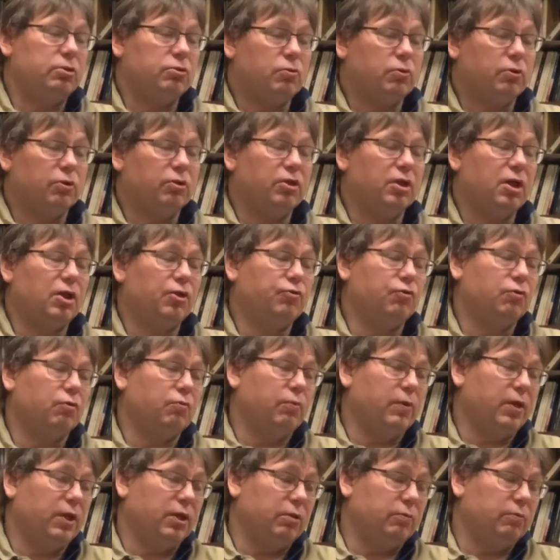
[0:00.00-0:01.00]
North Central,
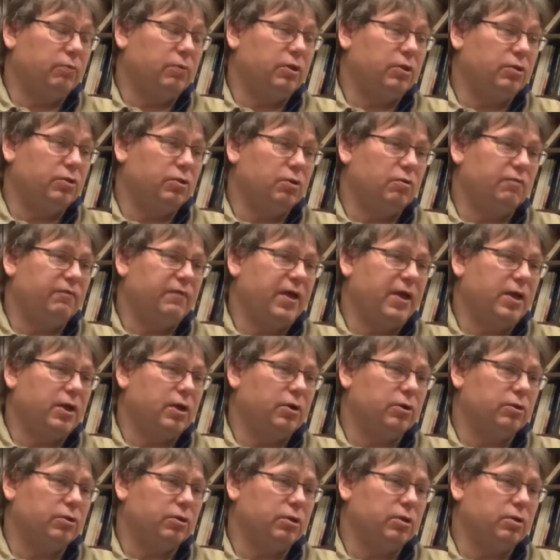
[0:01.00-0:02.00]
we surveyed
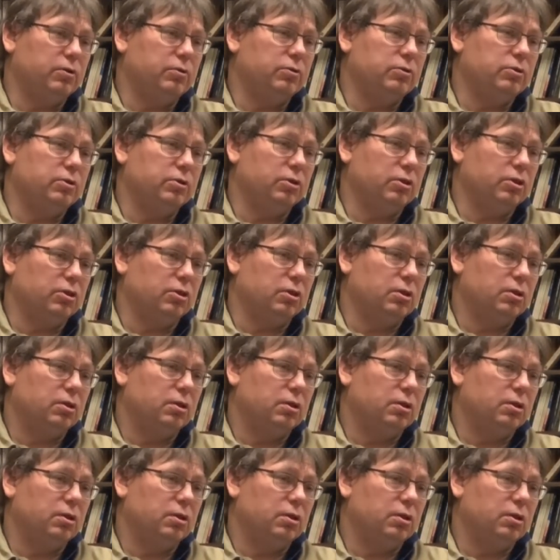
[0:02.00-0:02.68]
our students,